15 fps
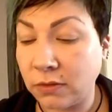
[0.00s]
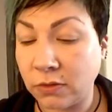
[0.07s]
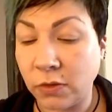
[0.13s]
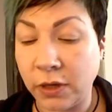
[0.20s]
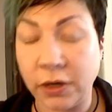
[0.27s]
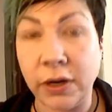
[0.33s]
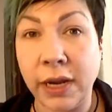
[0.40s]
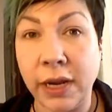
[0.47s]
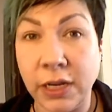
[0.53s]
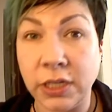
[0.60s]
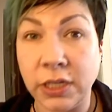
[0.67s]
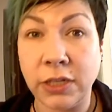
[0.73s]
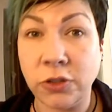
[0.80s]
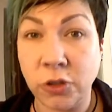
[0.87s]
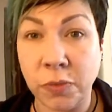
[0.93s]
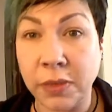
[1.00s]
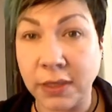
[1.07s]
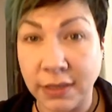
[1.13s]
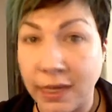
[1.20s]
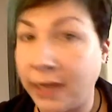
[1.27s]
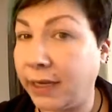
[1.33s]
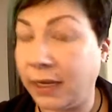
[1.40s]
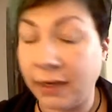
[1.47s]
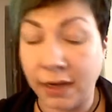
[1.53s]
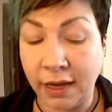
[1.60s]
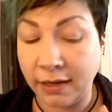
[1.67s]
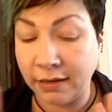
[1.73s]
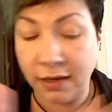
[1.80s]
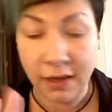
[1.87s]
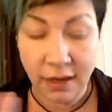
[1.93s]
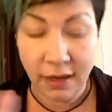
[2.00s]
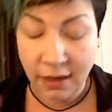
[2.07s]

quicker aging, drooping, sagging, and